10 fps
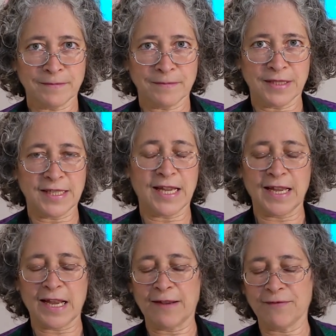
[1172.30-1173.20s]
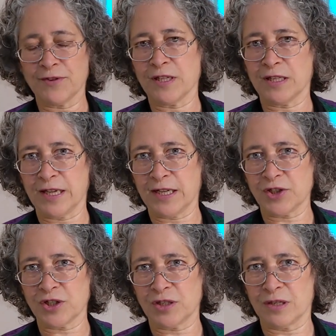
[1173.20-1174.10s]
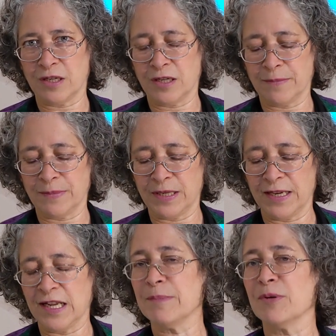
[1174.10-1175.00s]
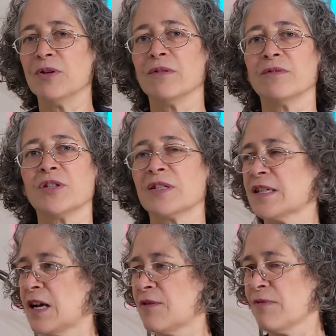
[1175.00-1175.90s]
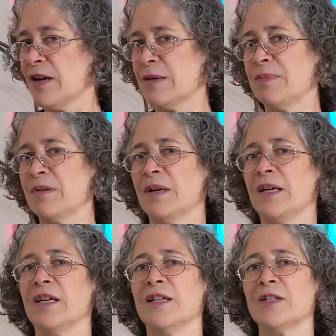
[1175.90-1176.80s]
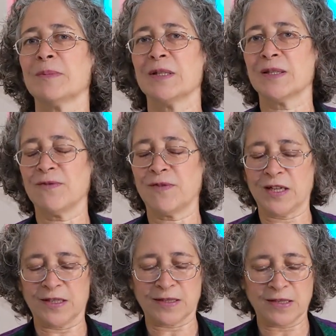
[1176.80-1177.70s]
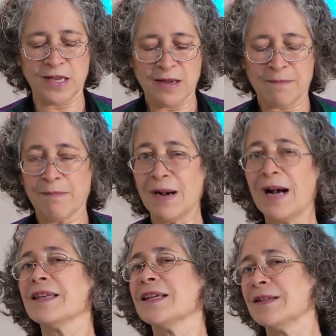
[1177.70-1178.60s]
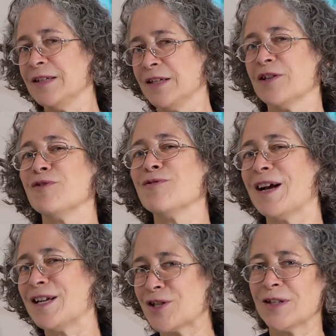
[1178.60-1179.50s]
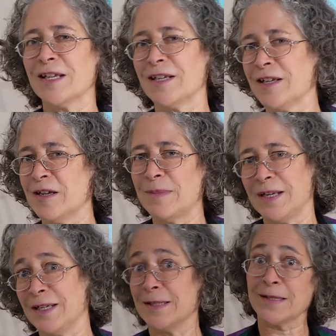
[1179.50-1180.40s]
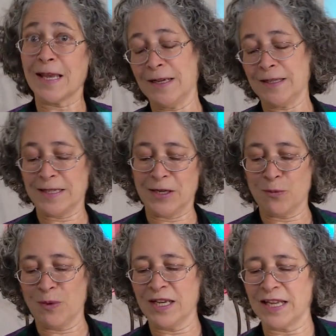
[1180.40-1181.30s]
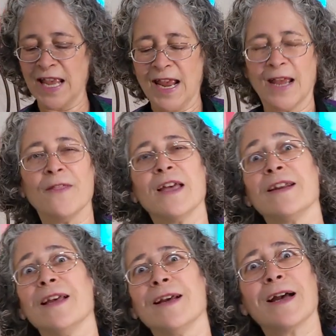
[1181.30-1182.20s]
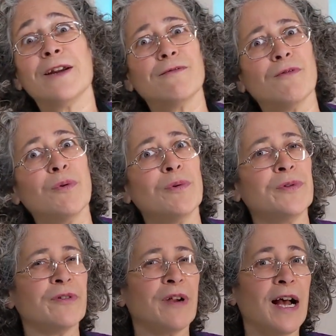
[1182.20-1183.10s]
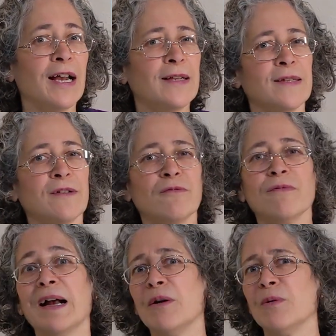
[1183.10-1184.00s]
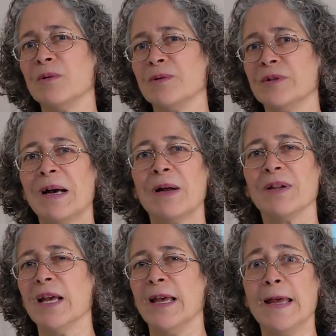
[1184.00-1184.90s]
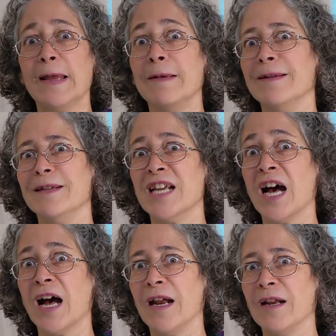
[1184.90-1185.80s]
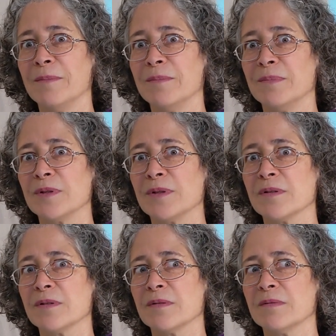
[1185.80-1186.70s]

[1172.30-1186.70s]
The day after the election, a neighbor just got right up in my husband's face, mockingly congratulated him on his candidate winning, and then kind of rolled her eyes and growled about end times.